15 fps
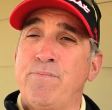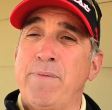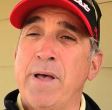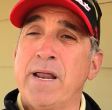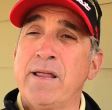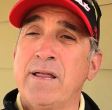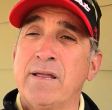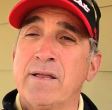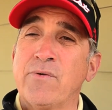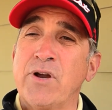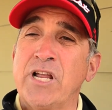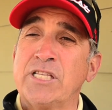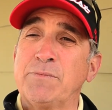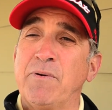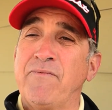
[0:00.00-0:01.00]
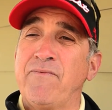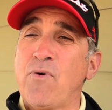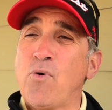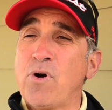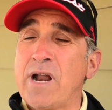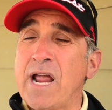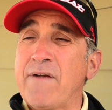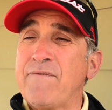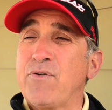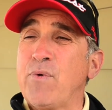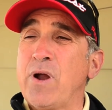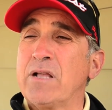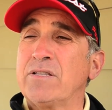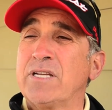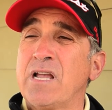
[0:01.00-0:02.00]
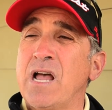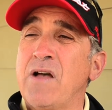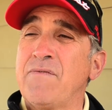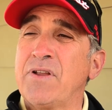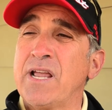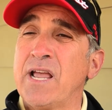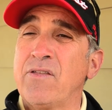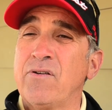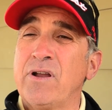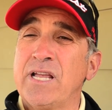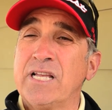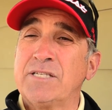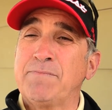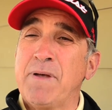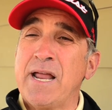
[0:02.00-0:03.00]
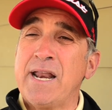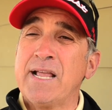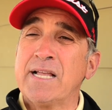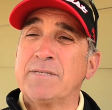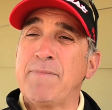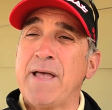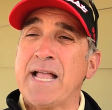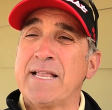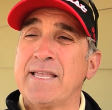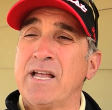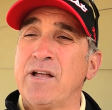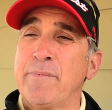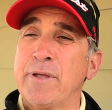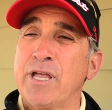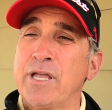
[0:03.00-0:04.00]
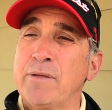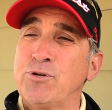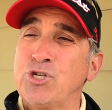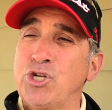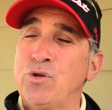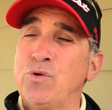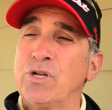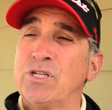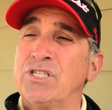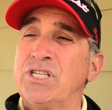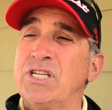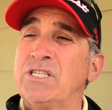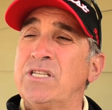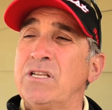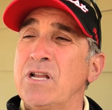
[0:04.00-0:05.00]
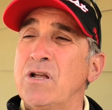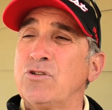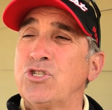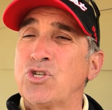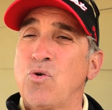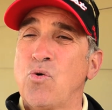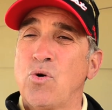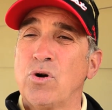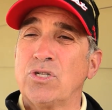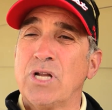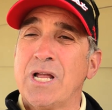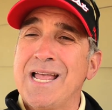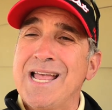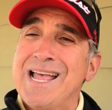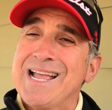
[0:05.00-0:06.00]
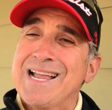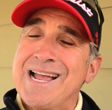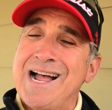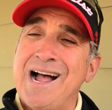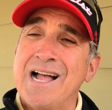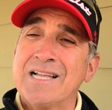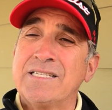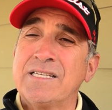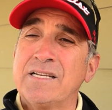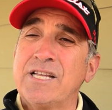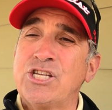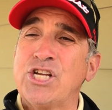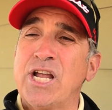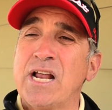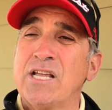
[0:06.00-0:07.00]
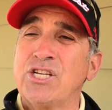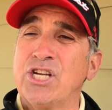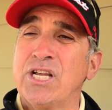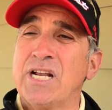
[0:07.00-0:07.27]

putting greens before and after rounds of golf together, his putting is back to helping him shoot consistent low scores, constantly challenging